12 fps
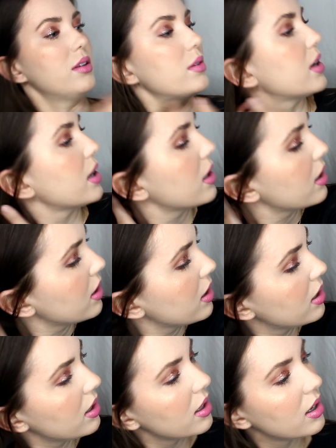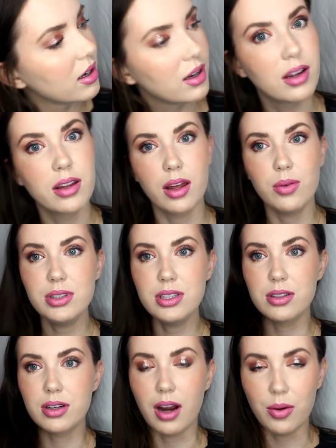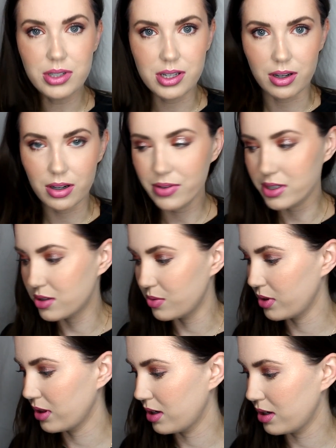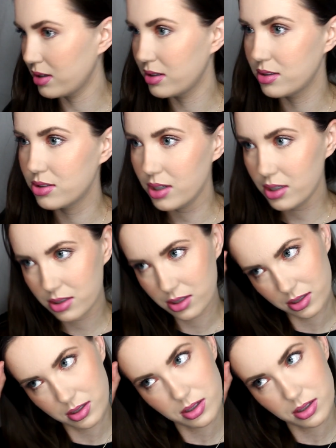Okay. I was nervous doing that. Sheesh.